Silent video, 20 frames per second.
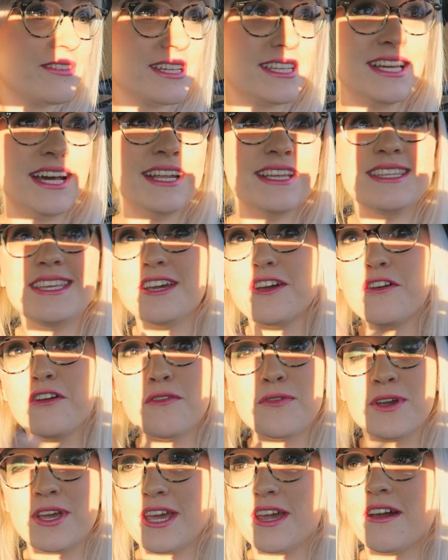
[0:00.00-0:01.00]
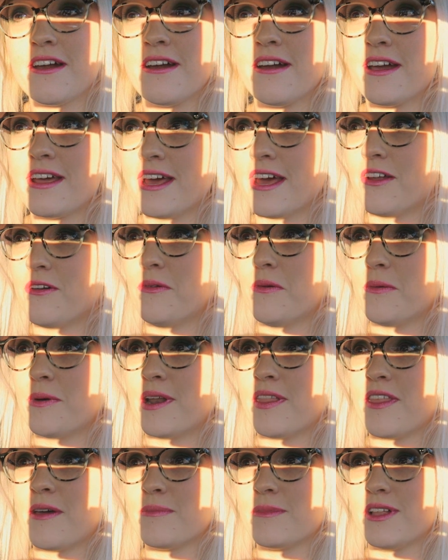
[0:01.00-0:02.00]
there's a ton of deer over here and I don't want
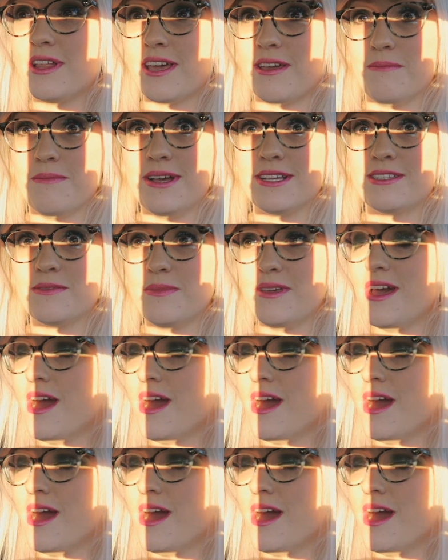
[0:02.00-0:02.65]
one of them to like mess